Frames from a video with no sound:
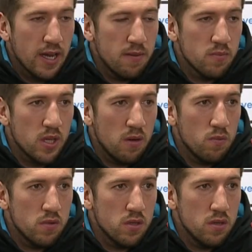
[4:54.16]
it comes
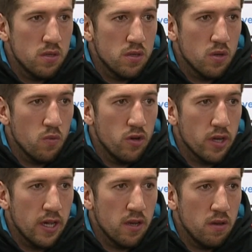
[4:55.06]
down to
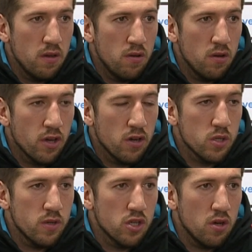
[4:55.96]
working, you got to
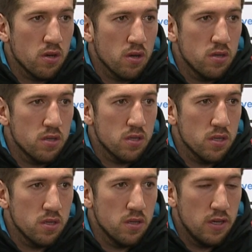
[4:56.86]
switch on
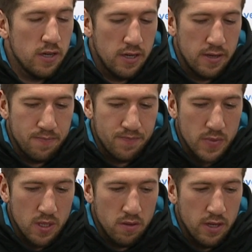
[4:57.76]
because
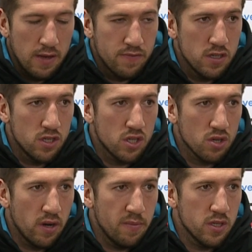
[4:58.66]
he loves his
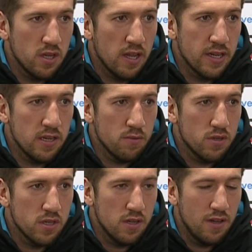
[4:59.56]
scrums and
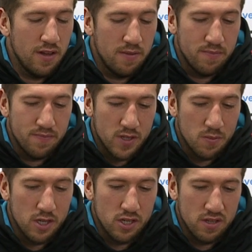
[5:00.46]
lineouts,
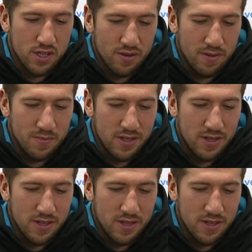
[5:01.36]
especially the scrum